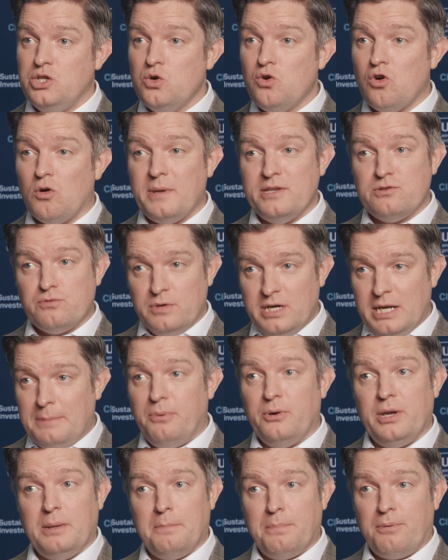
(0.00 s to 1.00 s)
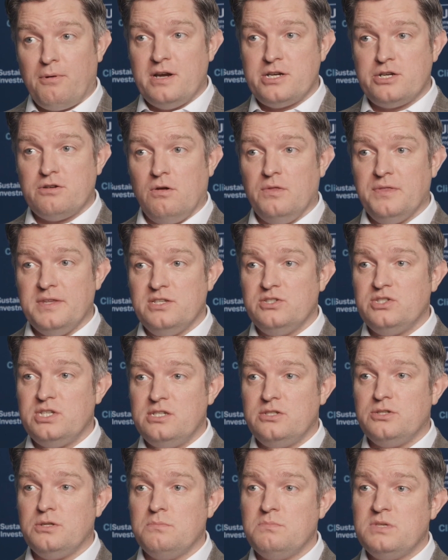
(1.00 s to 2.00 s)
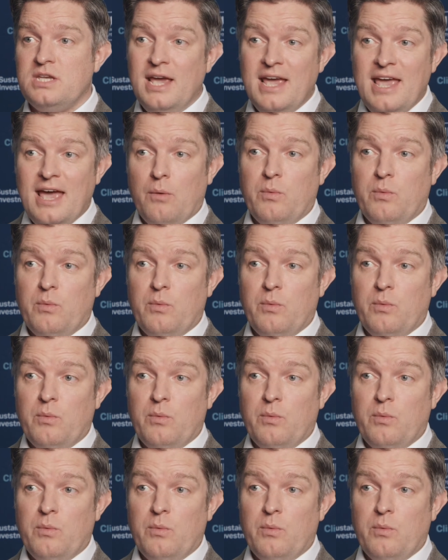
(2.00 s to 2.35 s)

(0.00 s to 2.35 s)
in Europe is really putting pressure on these systems,